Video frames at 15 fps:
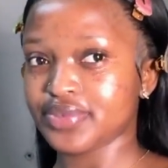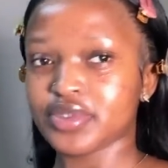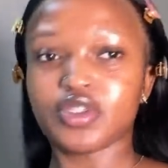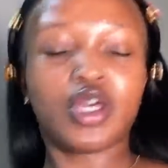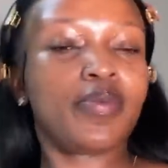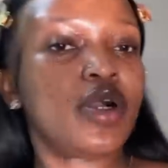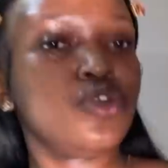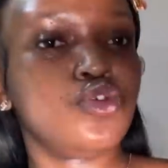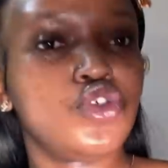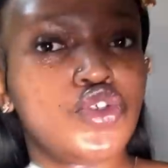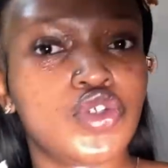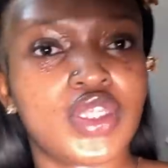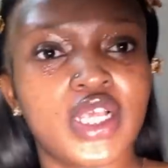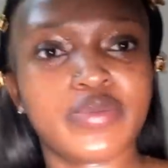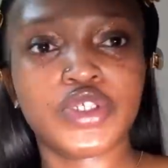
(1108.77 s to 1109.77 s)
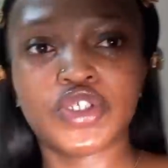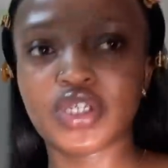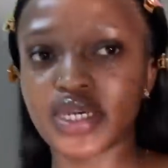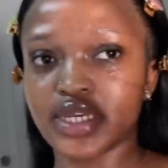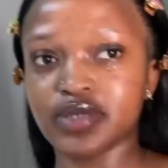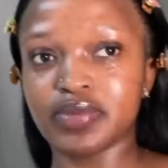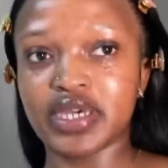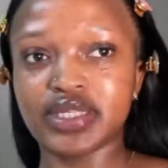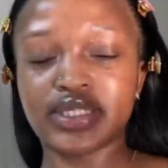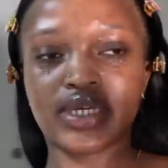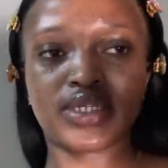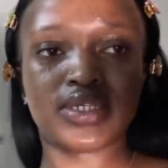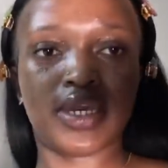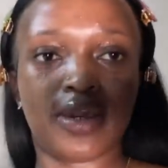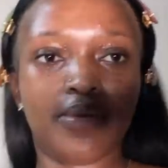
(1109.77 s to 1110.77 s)
So I'm about to shoot. Let me show you guys my
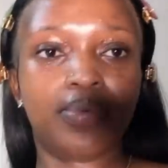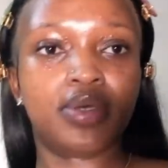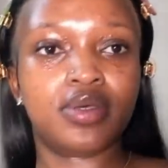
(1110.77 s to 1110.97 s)
setup.